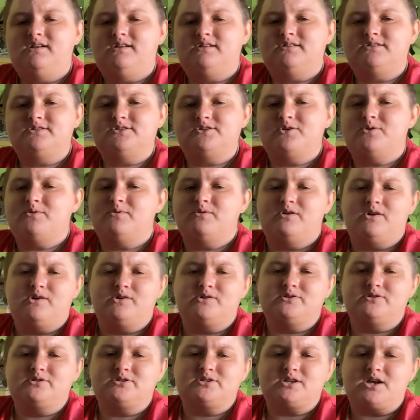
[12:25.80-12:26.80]
So who
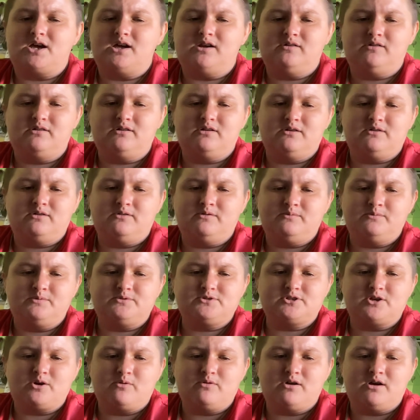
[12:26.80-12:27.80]
knows? I don't know what's
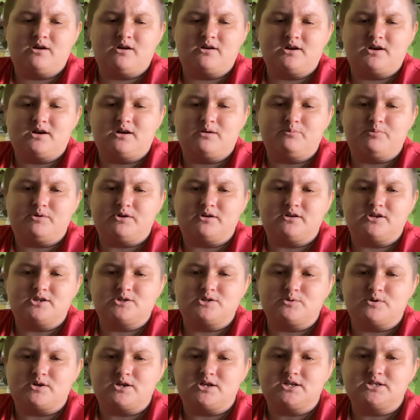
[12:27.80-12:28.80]
going on here, but it is
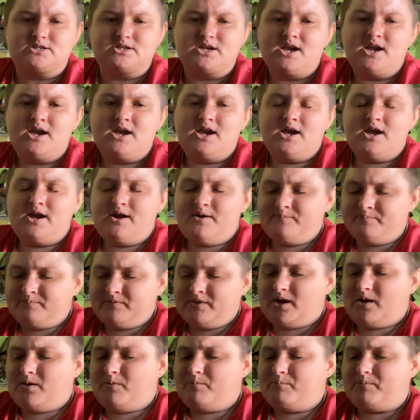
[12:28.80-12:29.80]
what it is.
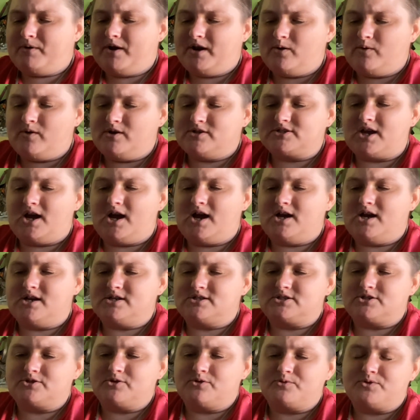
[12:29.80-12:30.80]
But anyways, guys,
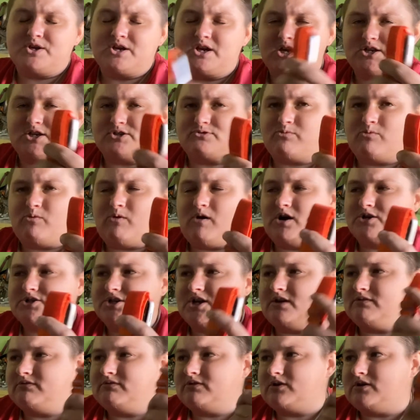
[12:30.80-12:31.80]
so thank you guys for watching.
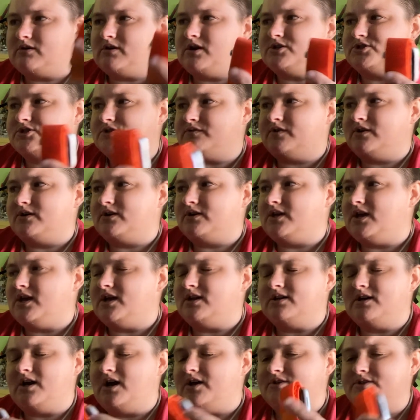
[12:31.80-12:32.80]
Have a great rest of your day. And
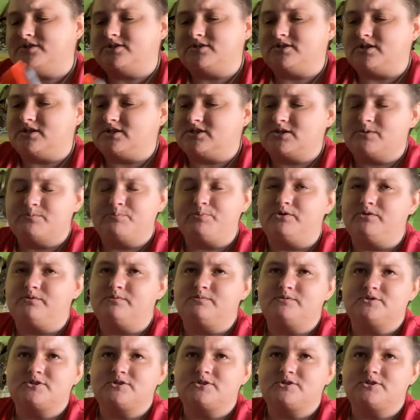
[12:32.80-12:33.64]
yeah, it's simple.